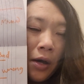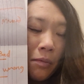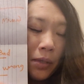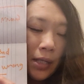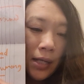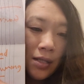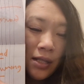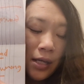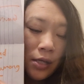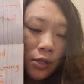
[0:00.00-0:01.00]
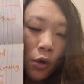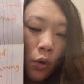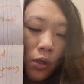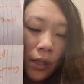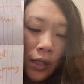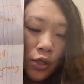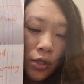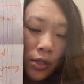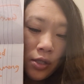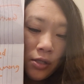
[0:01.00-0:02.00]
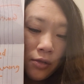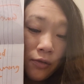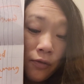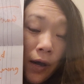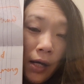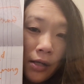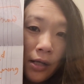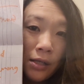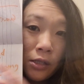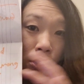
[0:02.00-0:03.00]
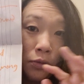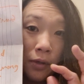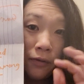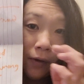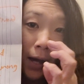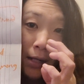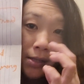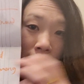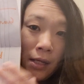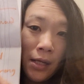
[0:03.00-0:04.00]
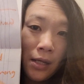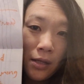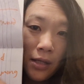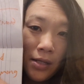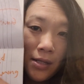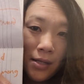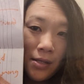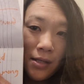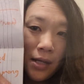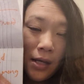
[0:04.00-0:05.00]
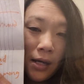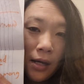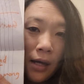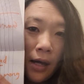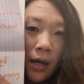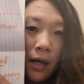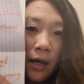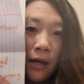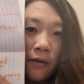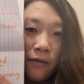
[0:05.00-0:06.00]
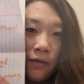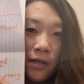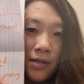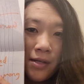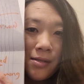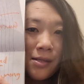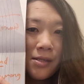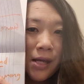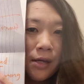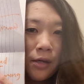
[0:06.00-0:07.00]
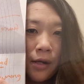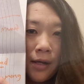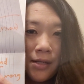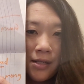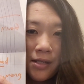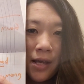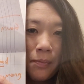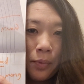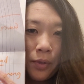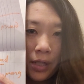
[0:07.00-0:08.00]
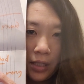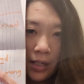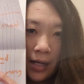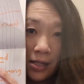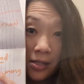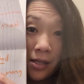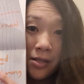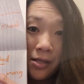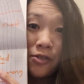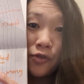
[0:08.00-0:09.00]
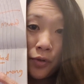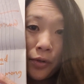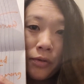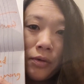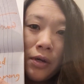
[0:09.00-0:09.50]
Because in correlation to fact, in lieu of fact, this is, if this is the standardized example, then yes, this is true.